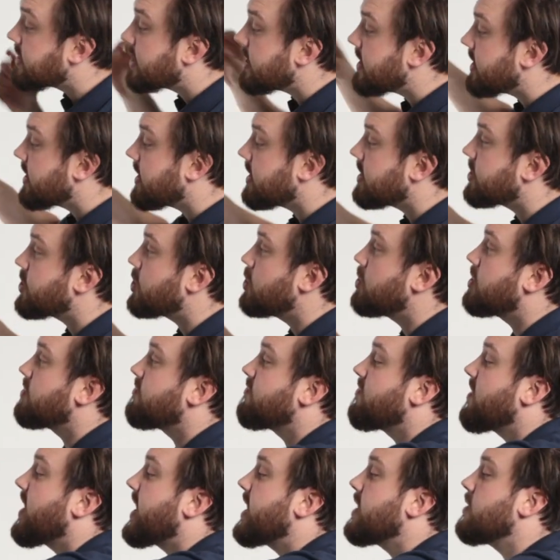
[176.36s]
Turning the suit
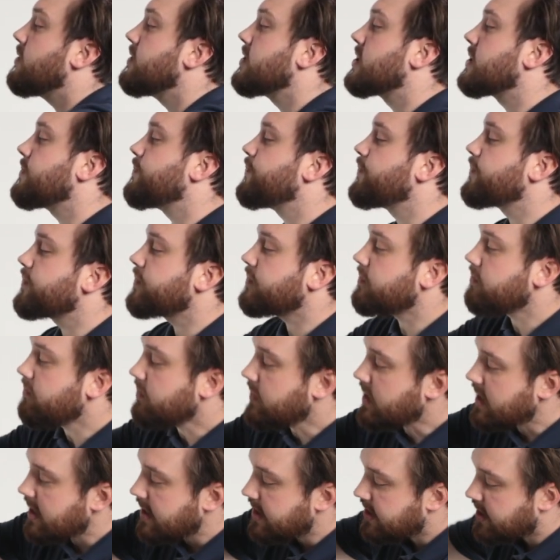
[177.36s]
around,
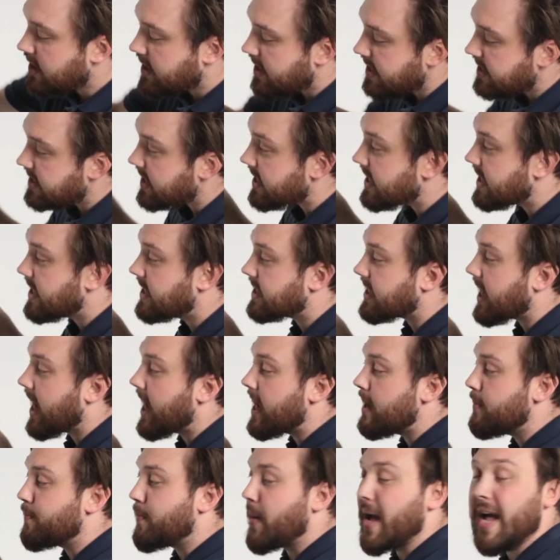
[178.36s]
so this is
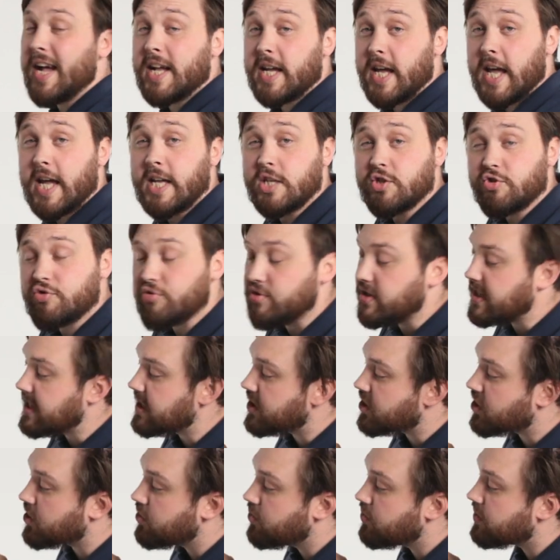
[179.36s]
a back entry
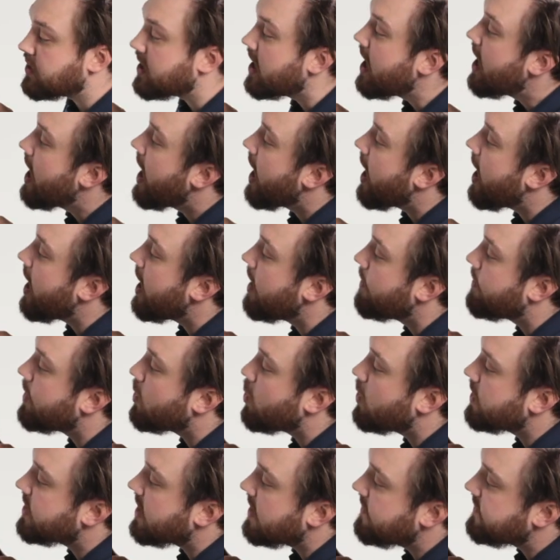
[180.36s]
suit,
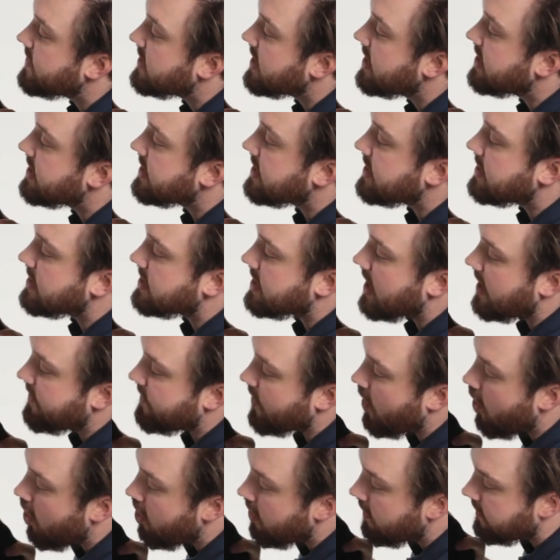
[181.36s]
but what they've done is
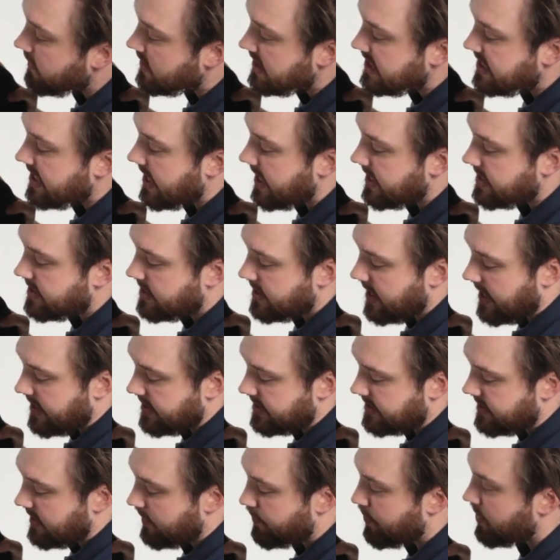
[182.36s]
they've offset
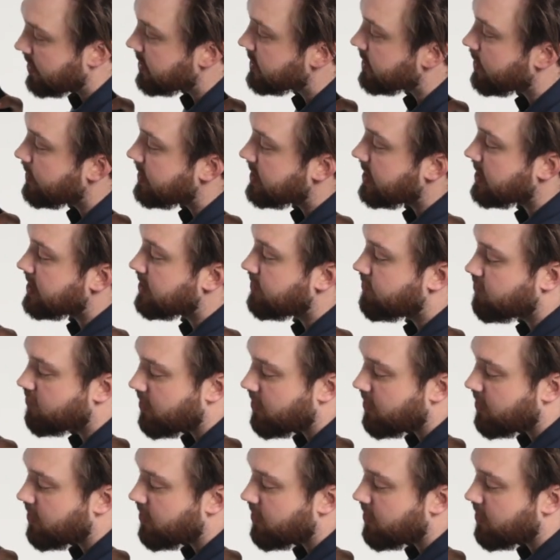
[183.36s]
that zipper so it doesn't